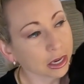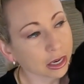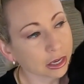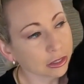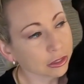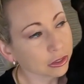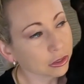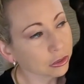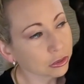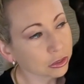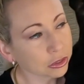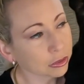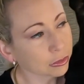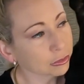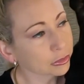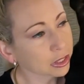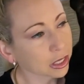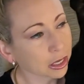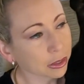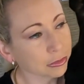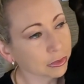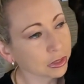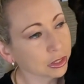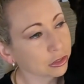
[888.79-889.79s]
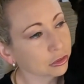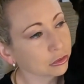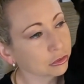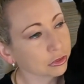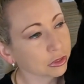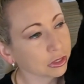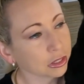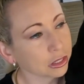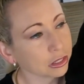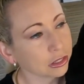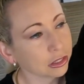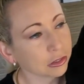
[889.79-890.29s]
I know sometimes it's
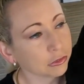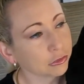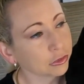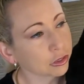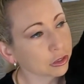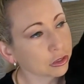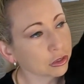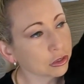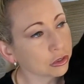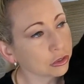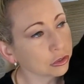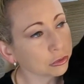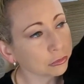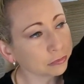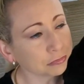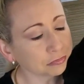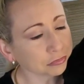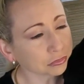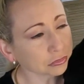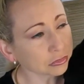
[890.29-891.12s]
really difficult